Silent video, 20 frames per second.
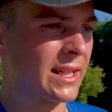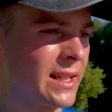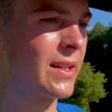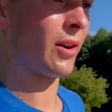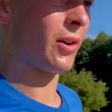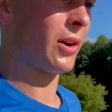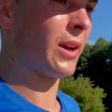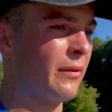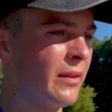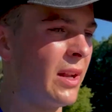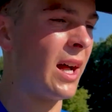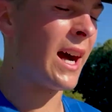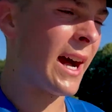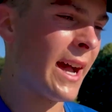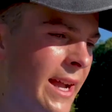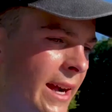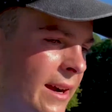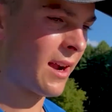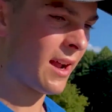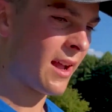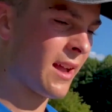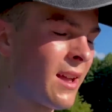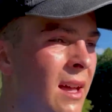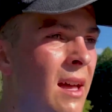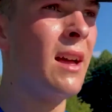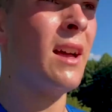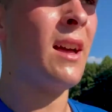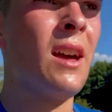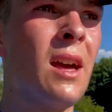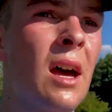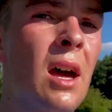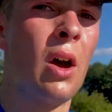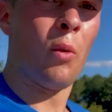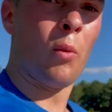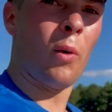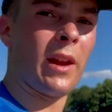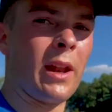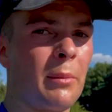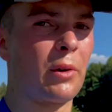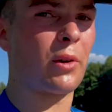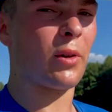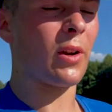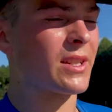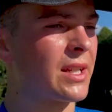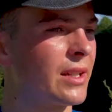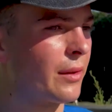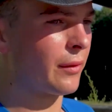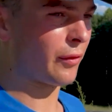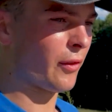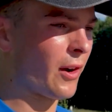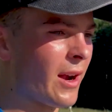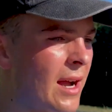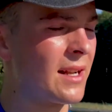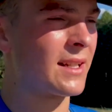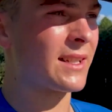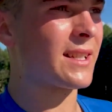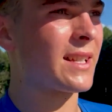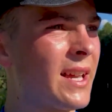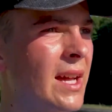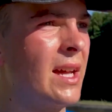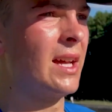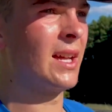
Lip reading: or even higher when I'm crossing France,